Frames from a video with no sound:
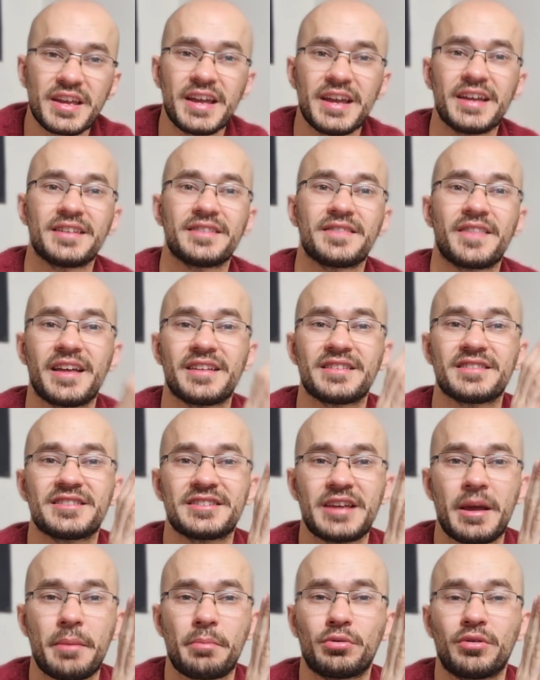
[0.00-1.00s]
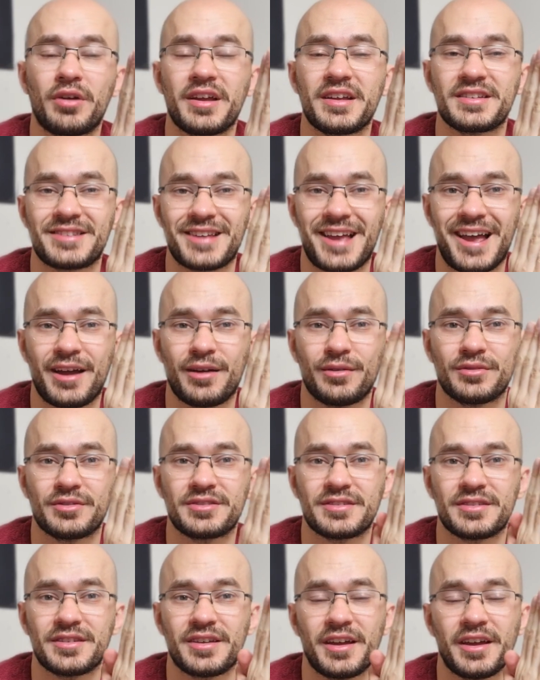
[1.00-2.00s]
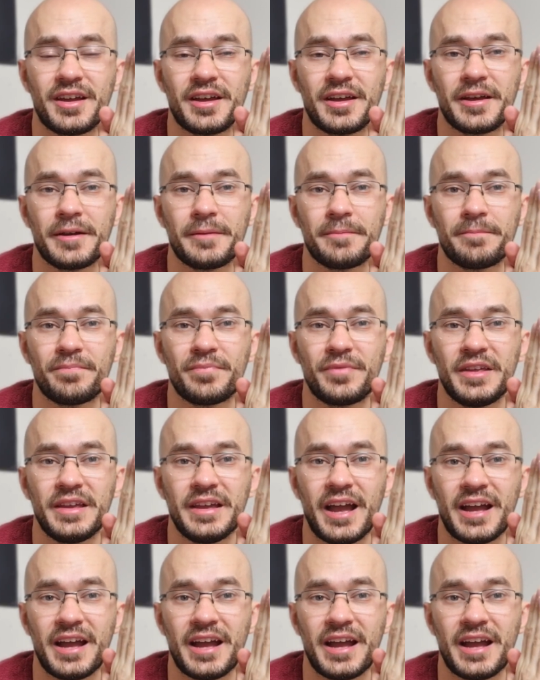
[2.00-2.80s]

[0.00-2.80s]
it then separates out the